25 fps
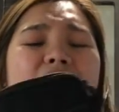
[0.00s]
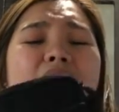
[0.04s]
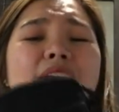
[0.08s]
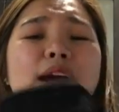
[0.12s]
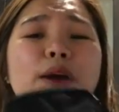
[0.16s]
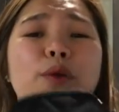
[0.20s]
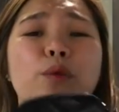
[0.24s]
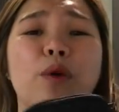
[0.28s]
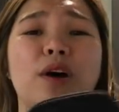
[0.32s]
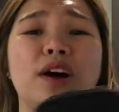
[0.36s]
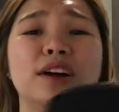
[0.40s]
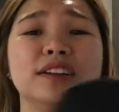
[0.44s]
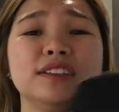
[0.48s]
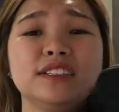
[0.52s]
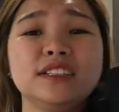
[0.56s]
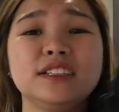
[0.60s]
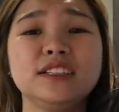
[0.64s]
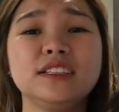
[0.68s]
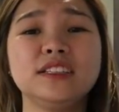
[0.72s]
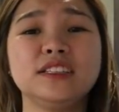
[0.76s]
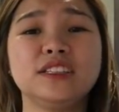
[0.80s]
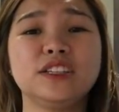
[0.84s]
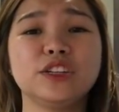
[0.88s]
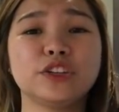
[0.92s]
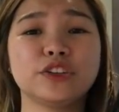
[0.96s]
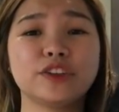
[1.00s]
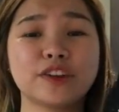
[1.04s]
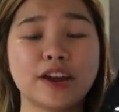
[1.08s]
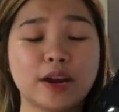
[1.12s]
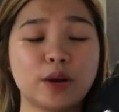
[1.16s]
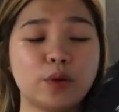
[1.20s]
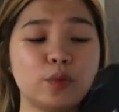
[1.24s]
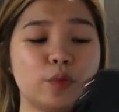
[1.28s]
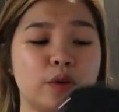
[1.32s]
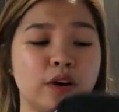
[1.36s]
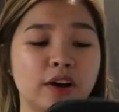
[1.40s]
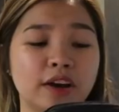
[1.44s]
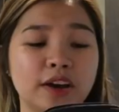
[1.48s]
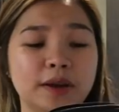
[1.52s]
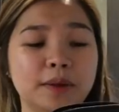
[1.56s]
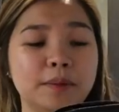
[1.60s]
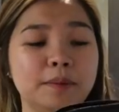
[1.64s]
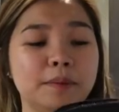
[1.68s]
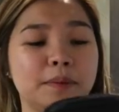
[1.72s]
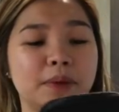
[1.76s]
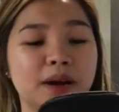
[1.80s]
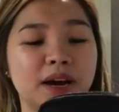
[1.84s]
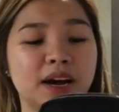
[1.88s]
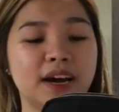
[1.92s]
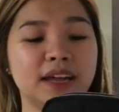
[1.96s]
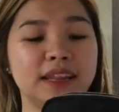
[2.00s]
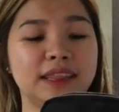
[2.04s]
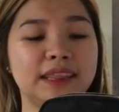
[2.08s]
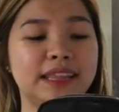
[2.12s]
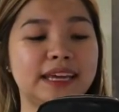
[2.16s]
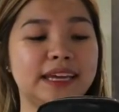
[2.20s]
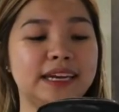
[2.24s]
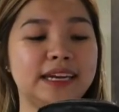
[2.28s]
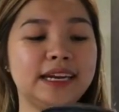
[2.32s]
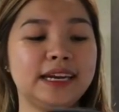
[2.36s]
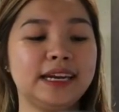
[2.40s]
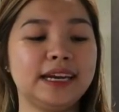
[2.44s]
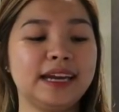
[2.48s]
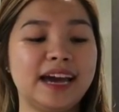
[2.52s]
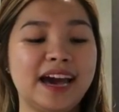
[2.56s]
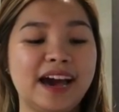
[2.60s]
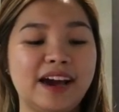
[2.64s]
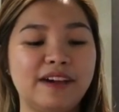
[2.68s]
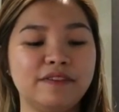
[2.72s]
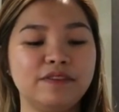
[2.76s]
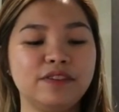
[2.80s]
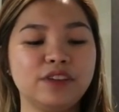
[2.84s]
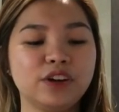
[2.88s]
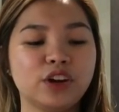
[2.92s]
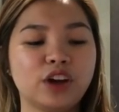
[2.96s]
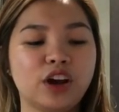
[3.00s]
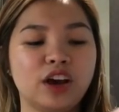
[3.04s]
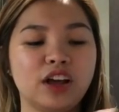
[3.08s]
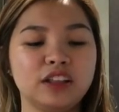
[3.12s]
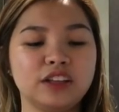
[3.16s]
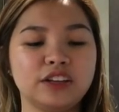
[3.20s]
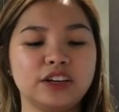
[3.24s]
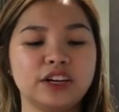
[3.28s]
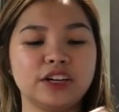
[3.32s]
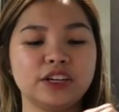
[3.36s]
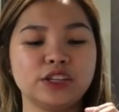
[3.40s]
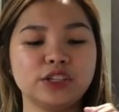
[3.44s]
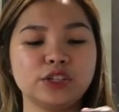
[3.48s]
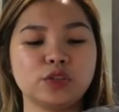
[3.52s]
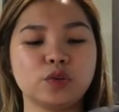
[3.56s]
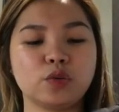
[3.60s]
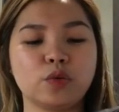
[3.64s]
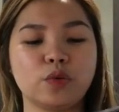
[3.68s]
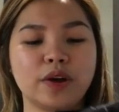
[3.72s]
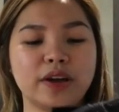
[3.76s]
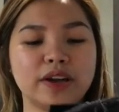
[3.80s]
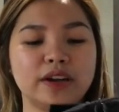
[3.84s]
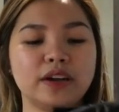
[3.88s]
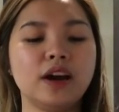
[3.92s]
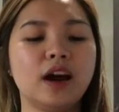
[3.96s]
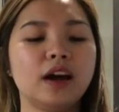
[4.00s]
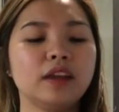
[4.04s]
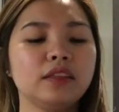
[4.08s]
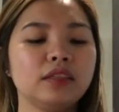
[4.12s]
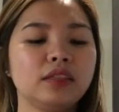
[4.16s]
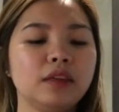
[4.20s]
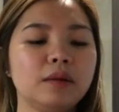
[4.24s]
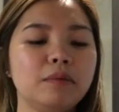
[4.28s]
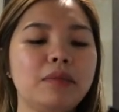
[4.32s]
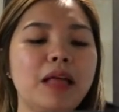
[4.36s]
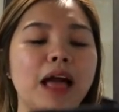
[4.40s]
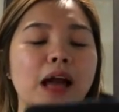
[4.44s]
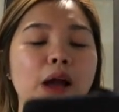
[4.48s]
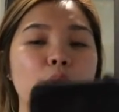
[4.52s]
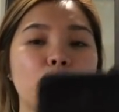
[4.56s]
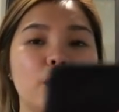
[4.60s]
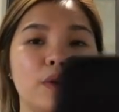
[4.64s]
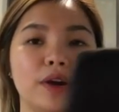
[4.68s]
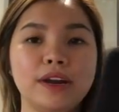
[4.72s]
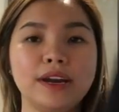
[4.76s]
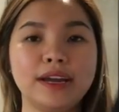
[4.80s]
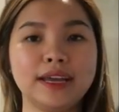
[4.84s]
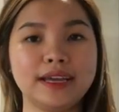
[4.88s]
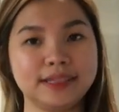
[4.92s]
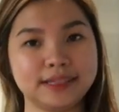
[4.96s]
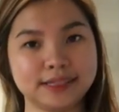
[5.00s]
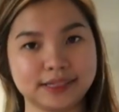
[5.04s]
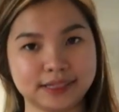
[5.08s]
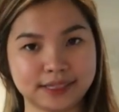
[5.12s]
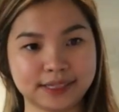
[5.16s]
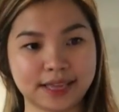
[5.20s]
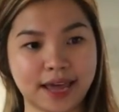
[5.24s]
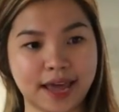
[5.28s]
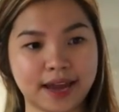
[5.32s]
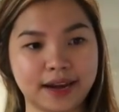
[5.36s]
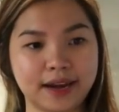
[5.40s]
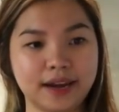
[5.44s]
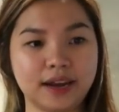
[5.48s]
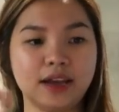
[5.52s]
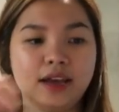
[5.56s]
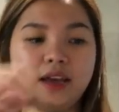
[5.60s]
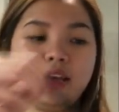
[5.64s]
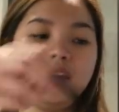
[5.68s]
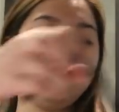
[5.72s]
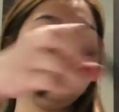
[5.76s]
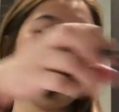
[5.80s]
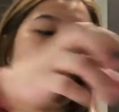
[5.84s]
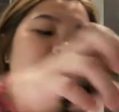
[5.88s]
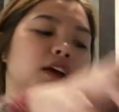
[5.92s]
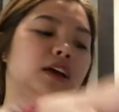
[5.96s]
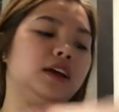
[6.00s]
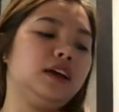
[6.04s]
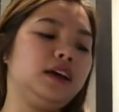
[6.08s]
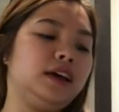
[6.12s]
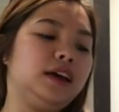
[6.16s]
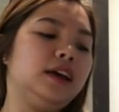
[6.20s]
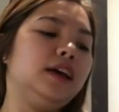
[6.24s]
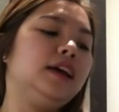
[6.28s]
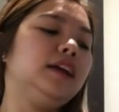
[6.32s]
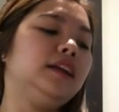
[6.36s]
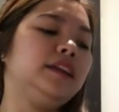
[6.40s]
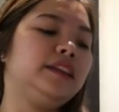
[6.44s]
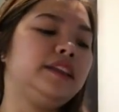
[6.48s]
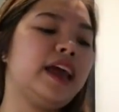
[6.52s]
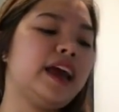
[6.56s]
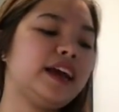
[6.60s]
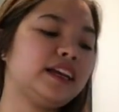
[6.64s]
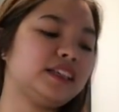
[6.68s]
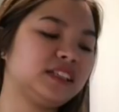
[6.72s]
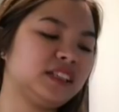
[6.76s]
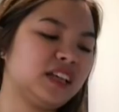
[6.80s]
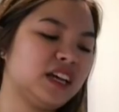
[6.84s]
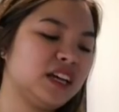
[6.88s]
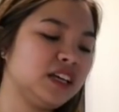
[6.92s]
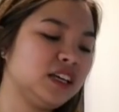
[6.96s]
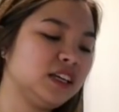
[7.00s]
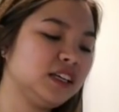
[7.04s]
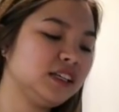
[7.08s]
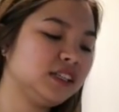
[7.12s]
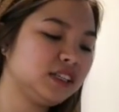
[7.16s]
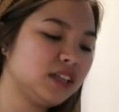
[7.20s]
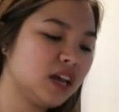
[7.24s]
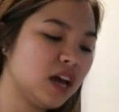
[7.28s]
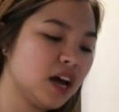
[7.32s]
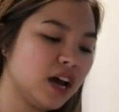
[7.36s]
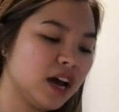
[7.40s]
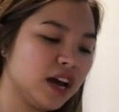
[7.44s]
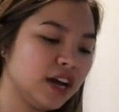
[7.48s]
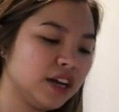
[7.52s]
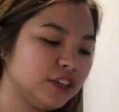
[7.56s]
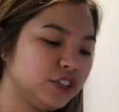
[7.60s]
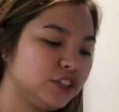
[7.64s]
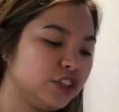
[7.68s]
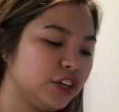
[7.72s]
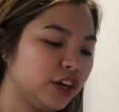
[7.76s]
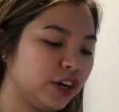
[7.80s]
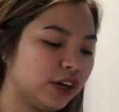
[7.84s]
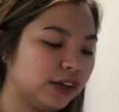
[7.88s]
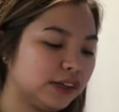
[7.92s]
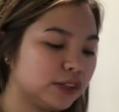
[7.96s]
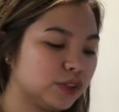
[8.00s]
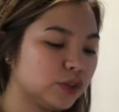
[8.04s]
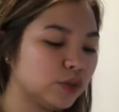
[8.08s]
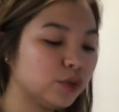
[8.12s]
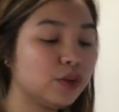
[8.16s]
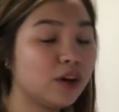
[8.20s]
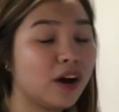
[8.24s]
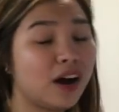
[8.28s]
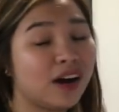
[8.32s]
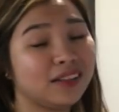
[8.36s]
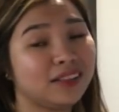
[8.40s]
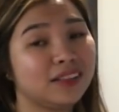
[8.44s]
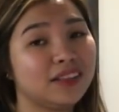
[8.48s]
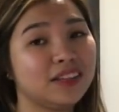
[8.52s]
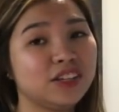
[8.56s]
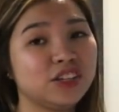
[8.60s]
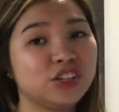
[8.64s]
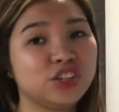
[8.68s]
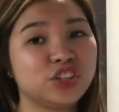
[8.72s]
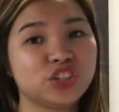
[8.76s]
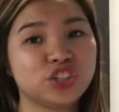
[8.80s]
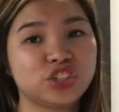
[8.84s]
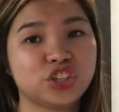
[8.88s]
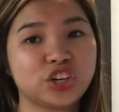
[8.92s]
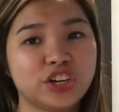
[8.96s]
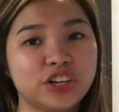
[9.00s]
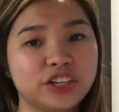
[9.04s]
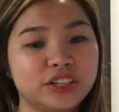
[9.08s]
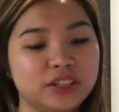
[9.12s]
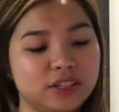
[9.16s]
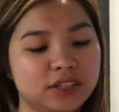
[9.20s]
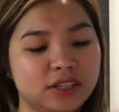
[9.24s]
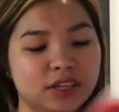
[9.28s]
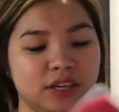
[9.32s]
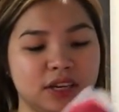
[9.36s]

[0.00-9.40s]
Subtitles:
I wanted the red one, but they didn't have the color, so I got the black one instead. Next is, they also got this shirt.